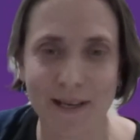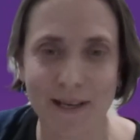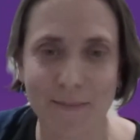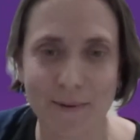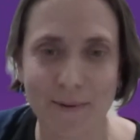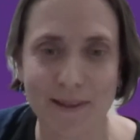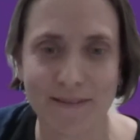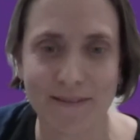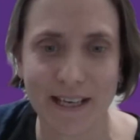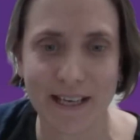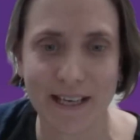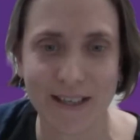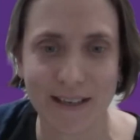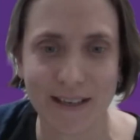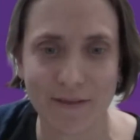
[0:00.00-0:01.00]
people with
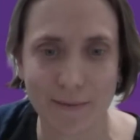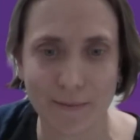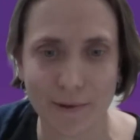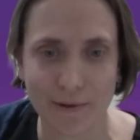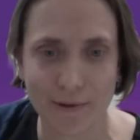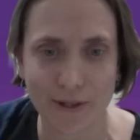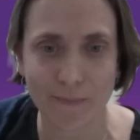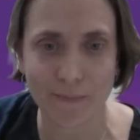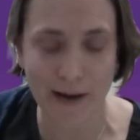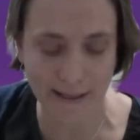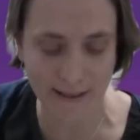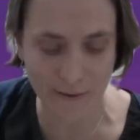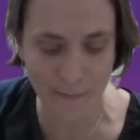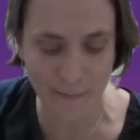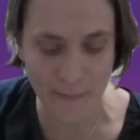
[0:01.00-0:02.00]
aphasia, given the broad
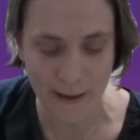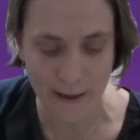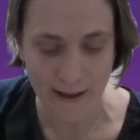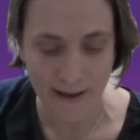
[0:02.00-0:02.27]
spectrum.